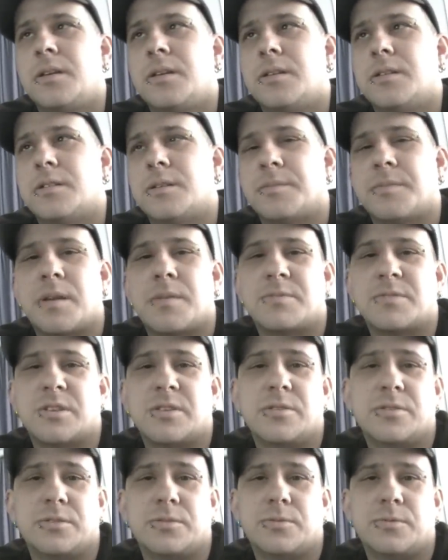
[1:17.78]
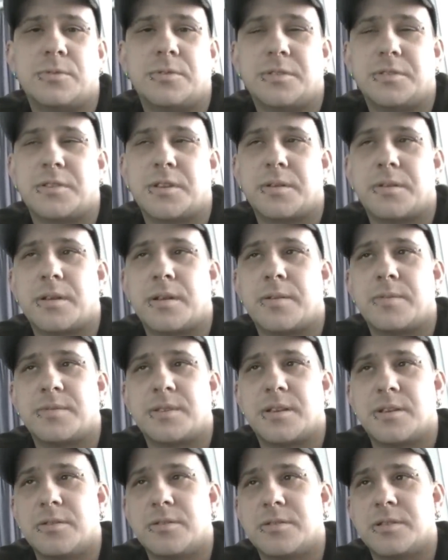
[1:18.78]
sometimes I use wool, sometimes
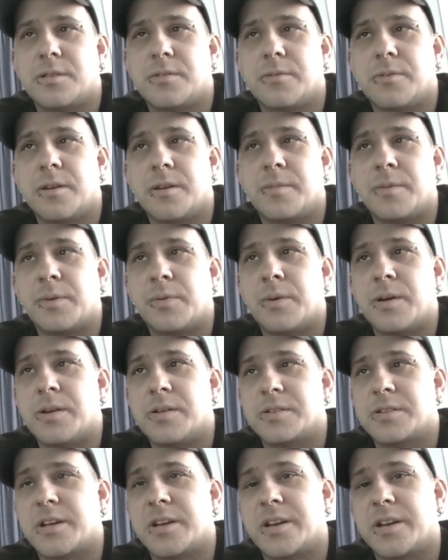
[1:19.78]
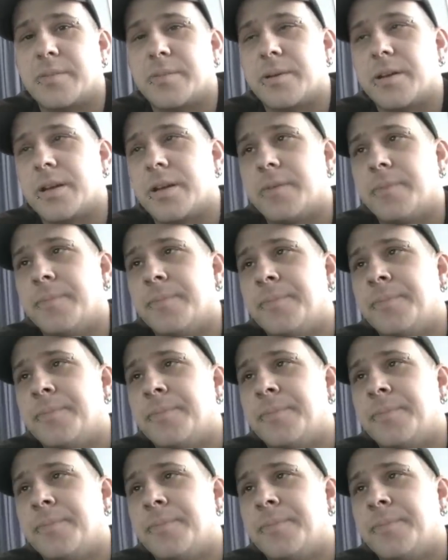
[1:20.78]
I use the red Meguiar's cutting pad.